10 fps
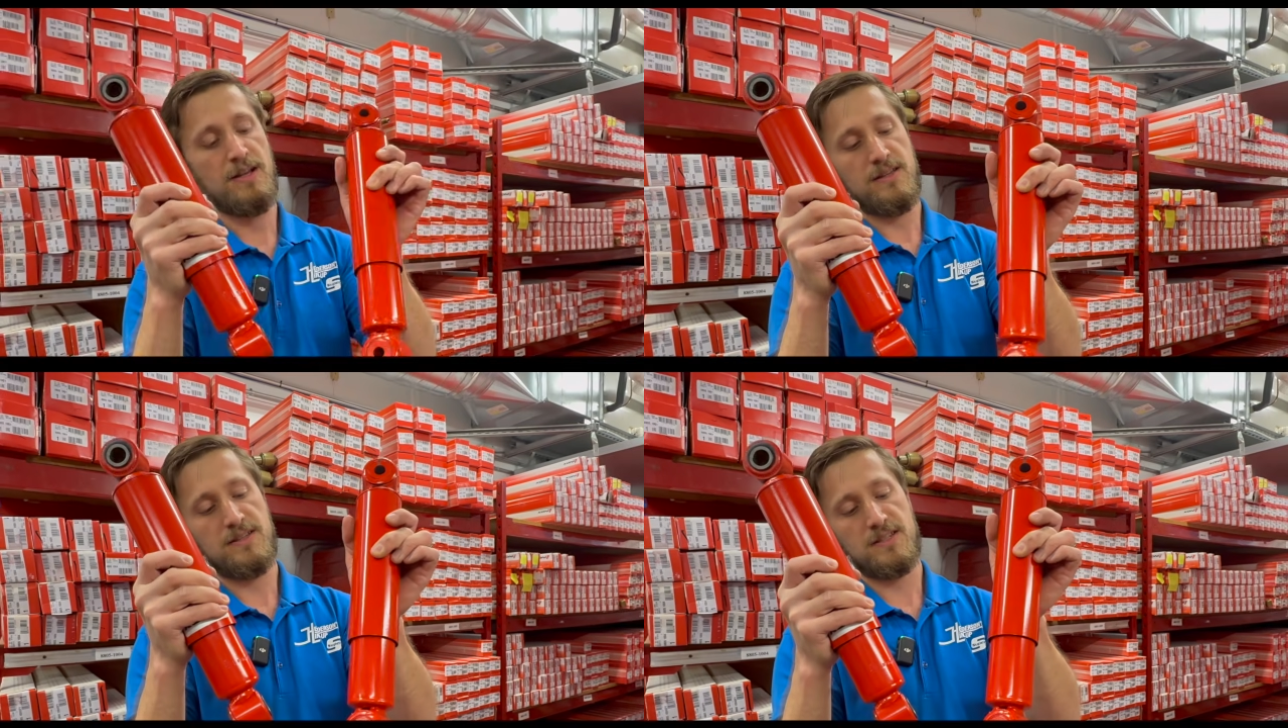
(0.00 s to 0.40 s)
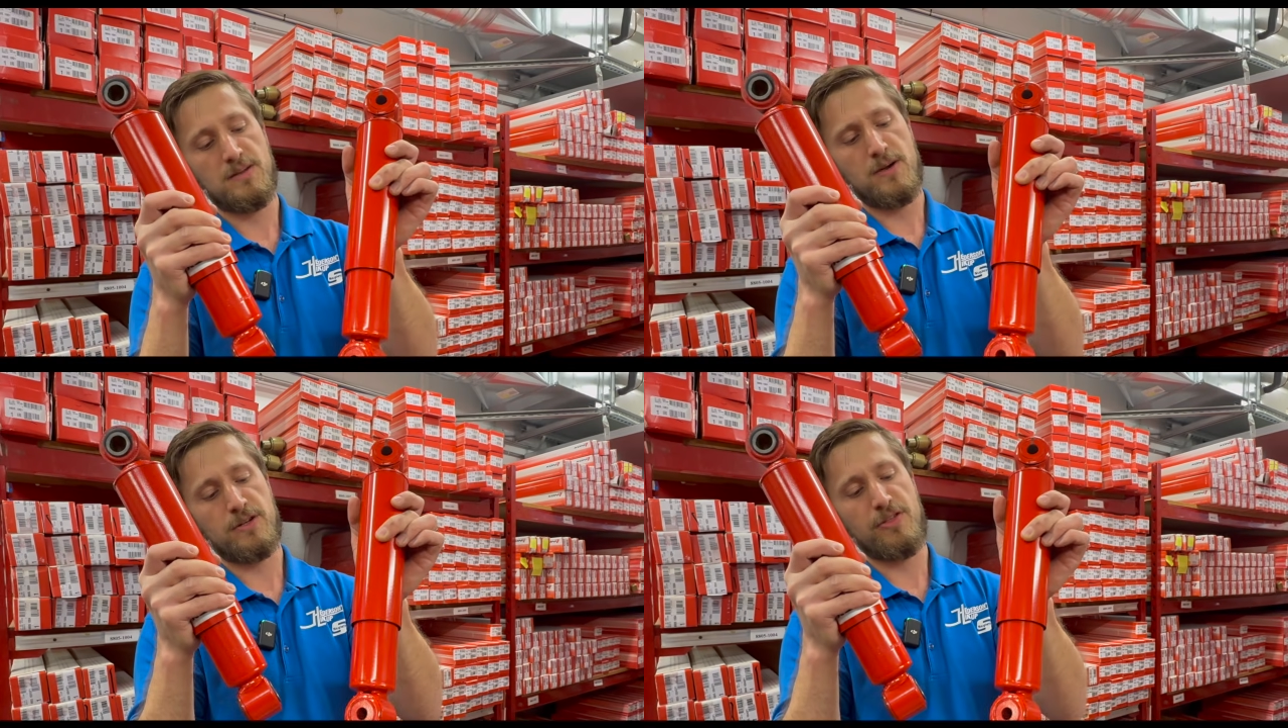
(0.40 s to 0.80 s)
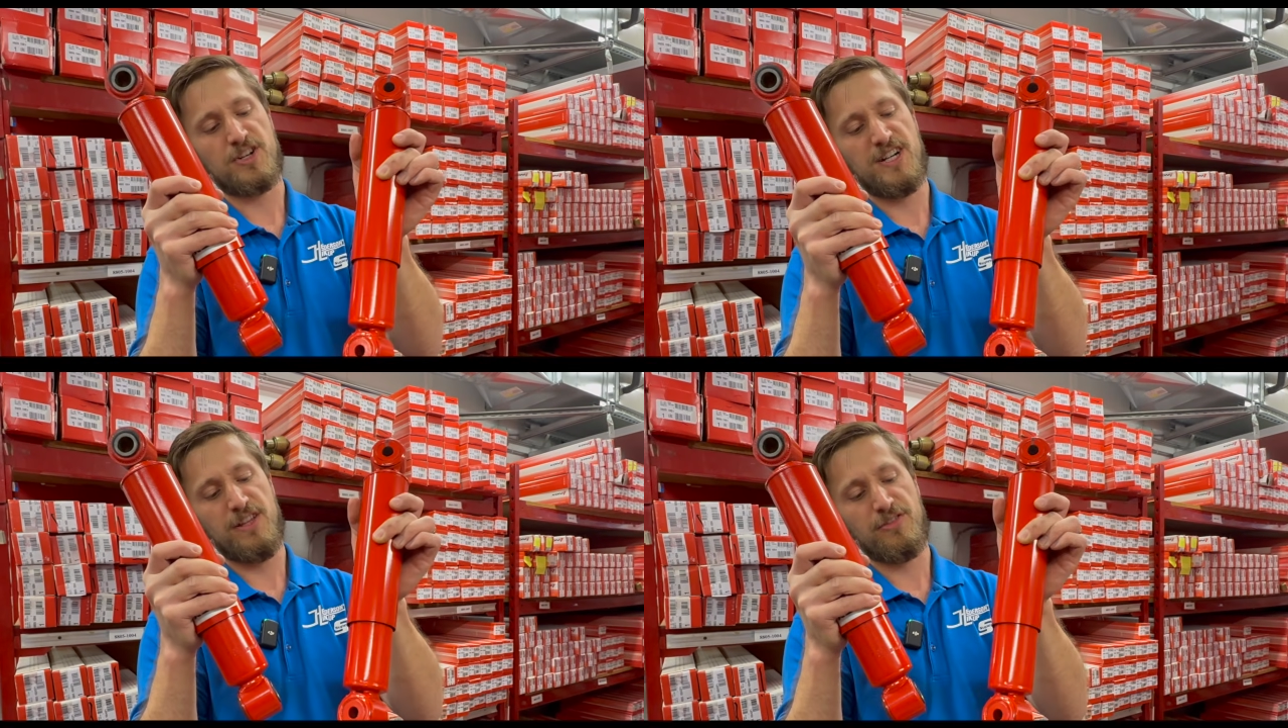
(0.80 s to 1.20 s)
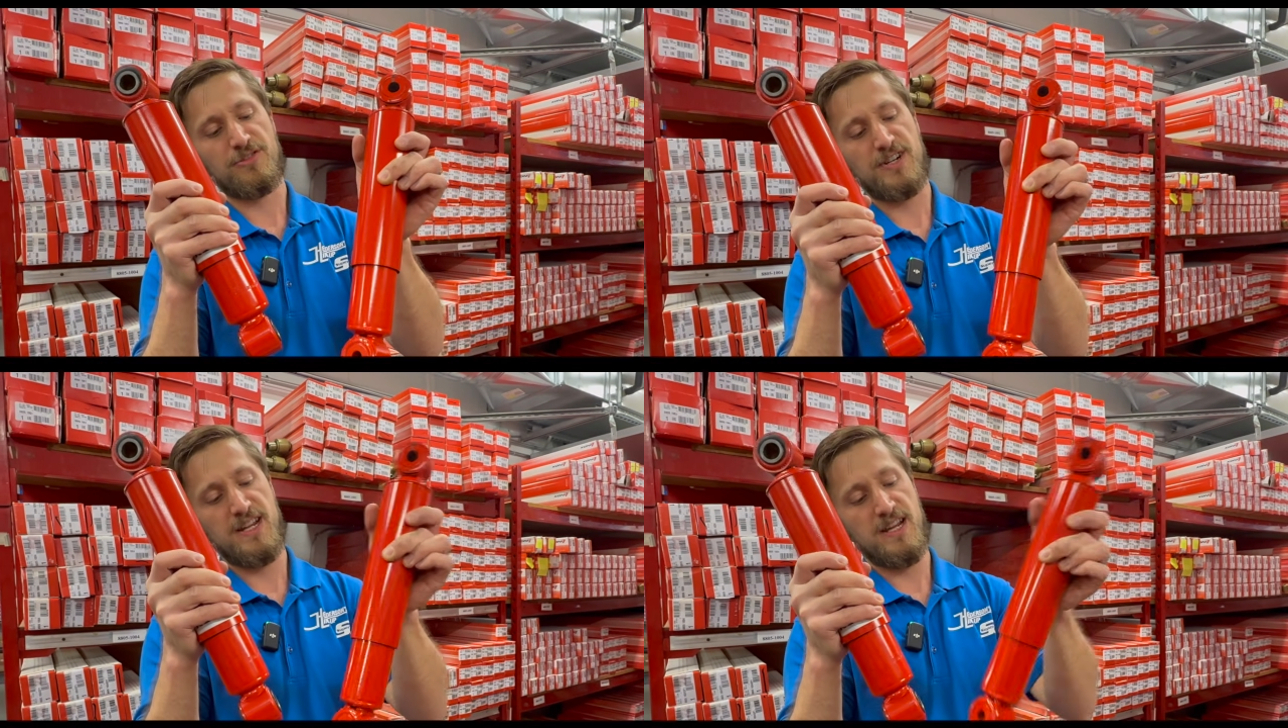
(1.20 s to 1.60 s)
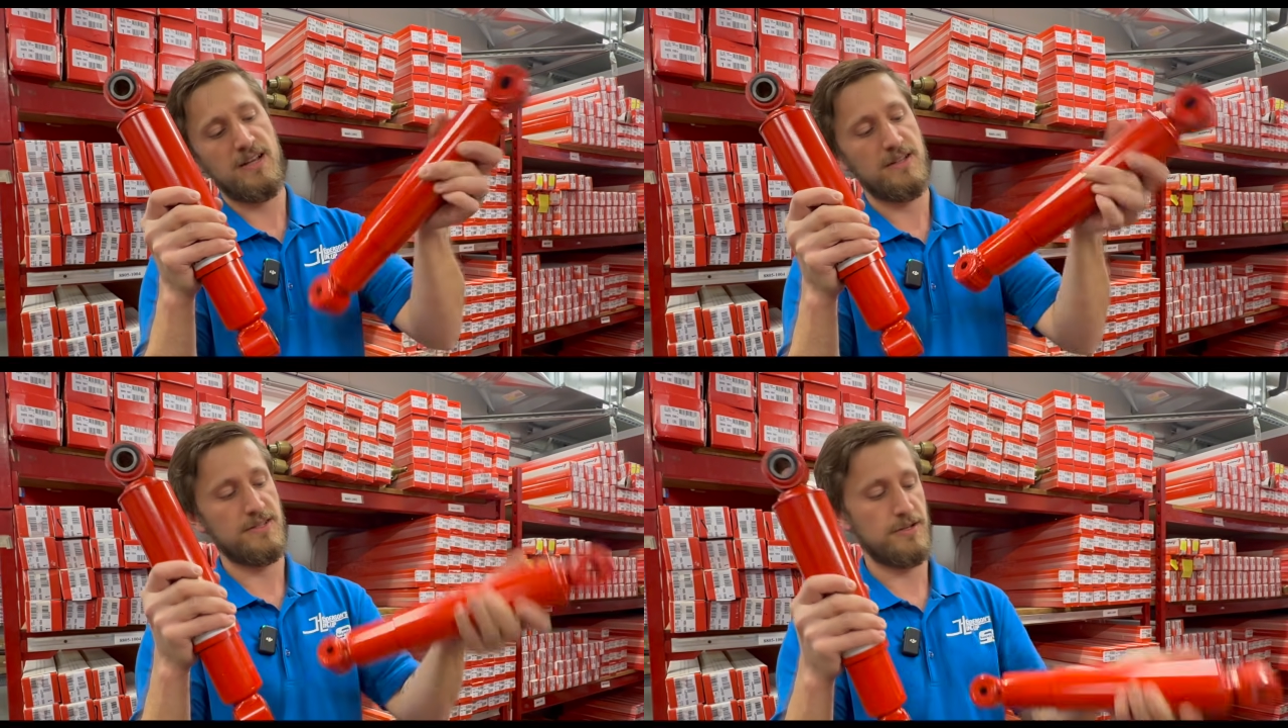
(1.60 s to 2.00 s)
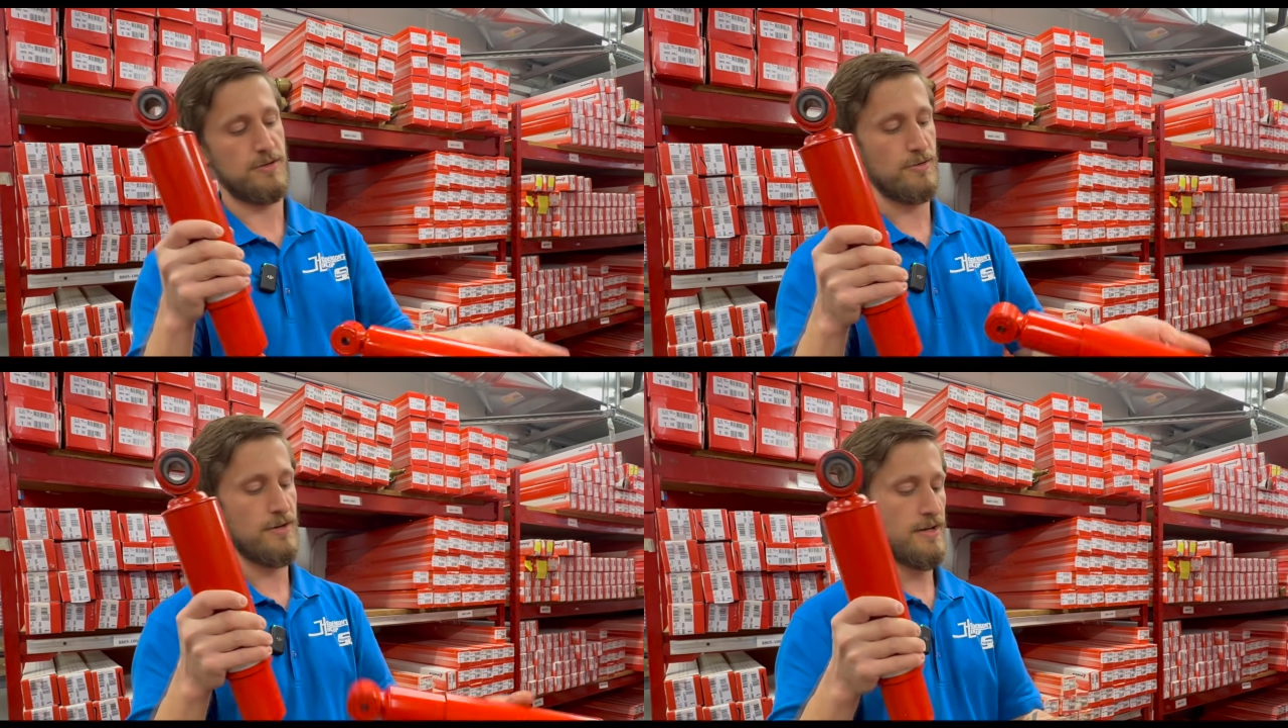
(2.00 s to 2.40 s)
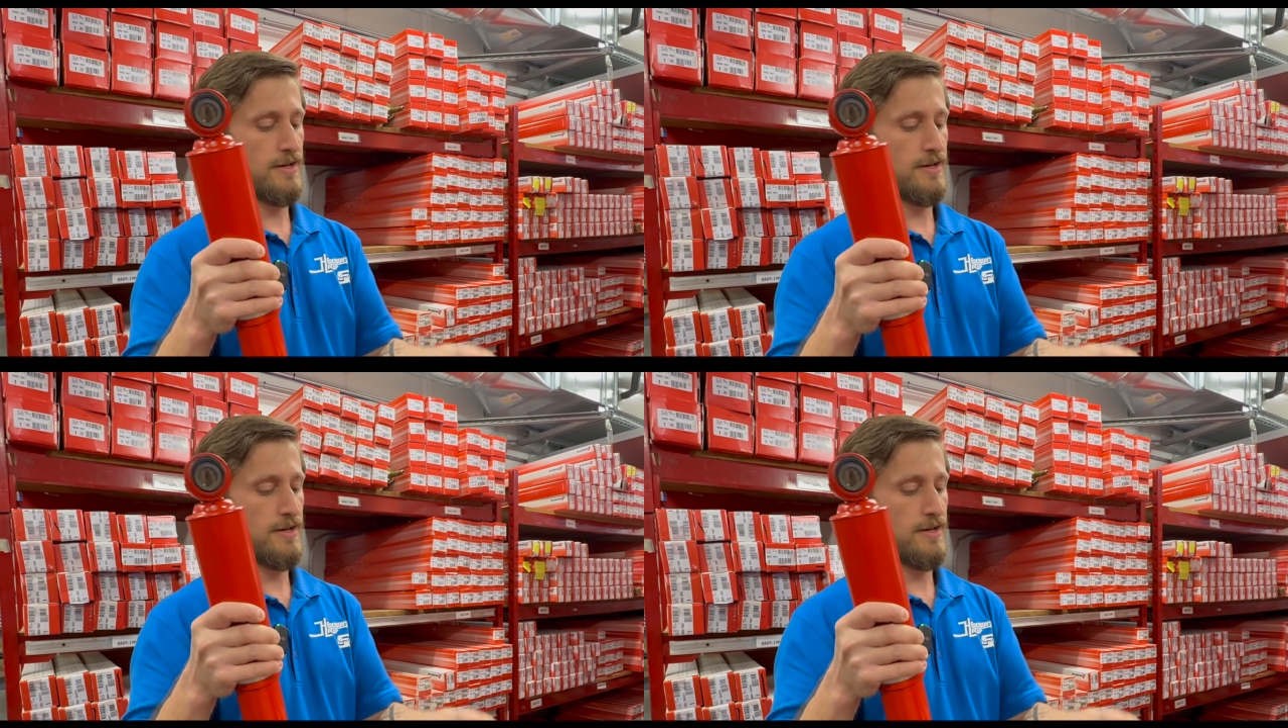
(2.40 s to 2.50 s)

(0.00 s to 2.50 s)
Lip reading: This is about a 33. So,